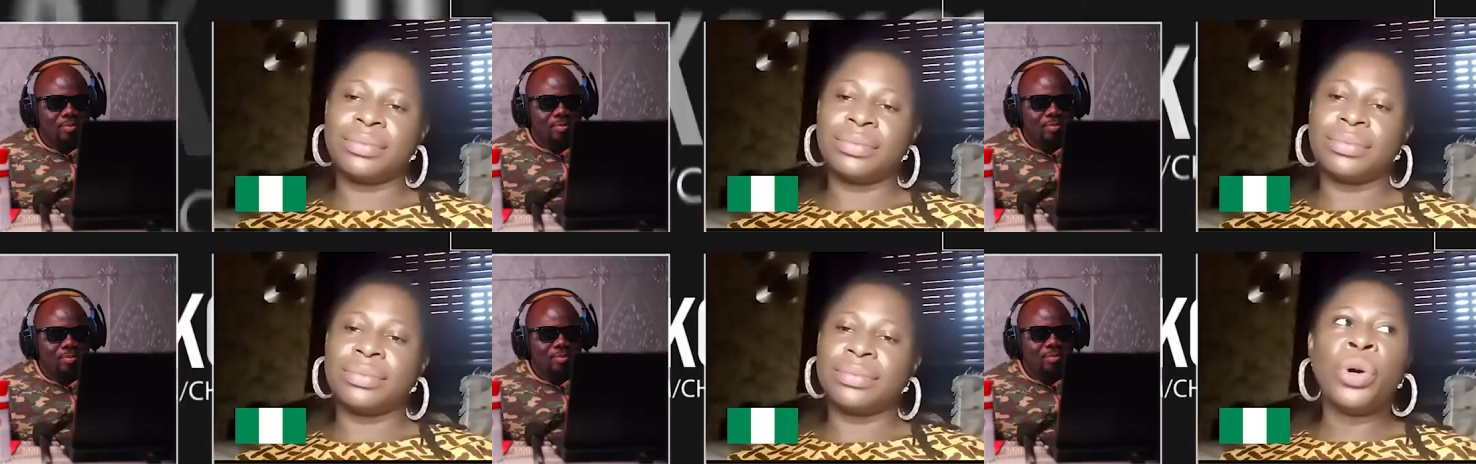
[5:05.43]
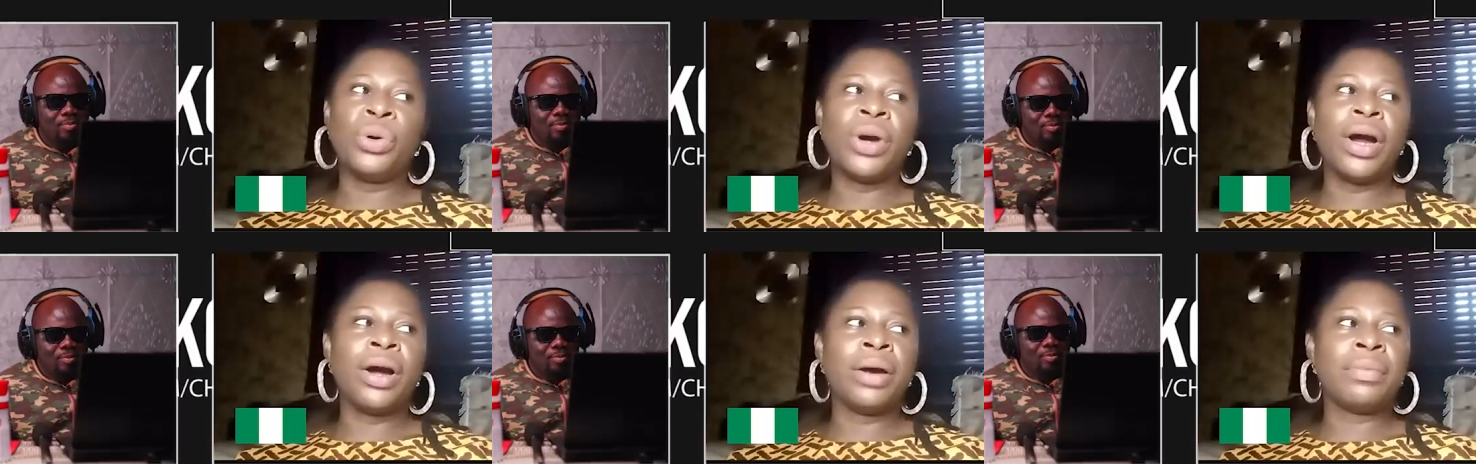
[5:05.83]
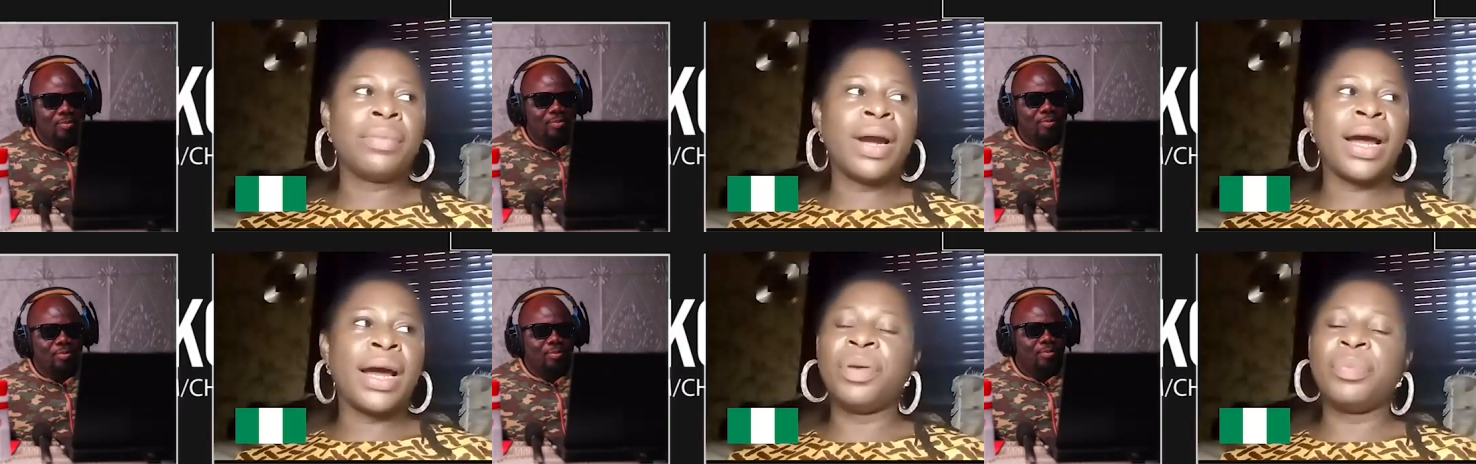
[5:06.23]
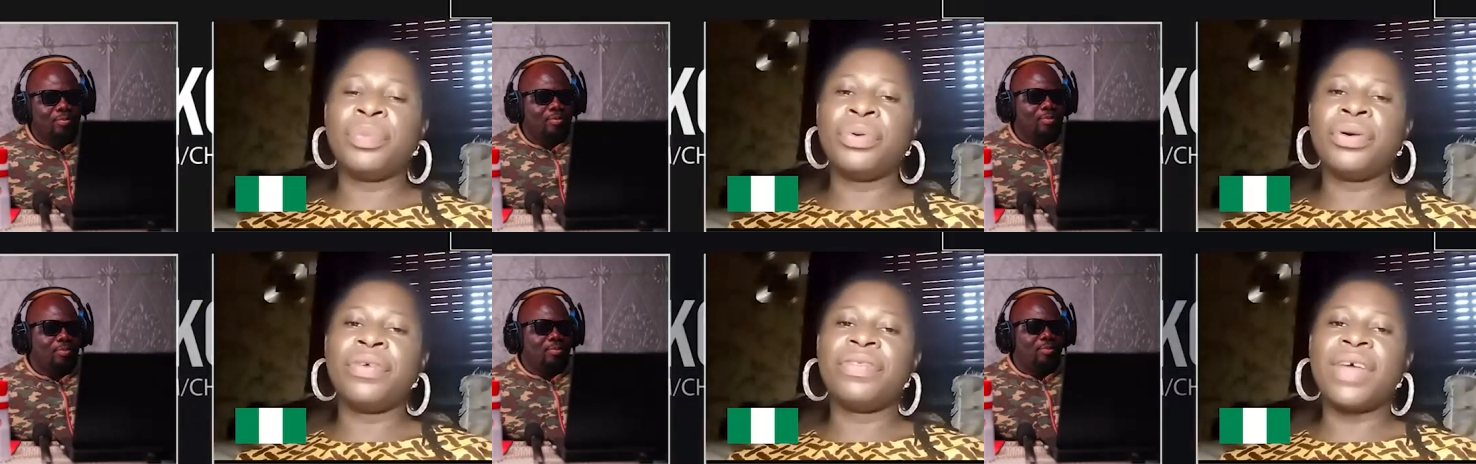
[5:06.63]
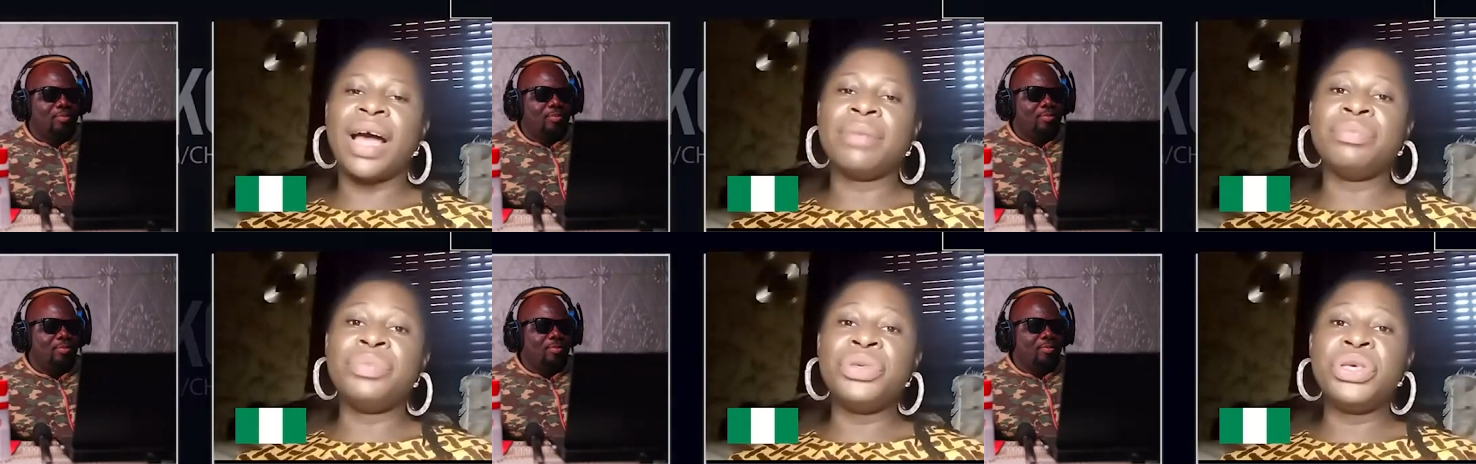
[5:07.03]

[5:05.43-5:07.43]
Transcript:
Speaker 1: You know, um, I people that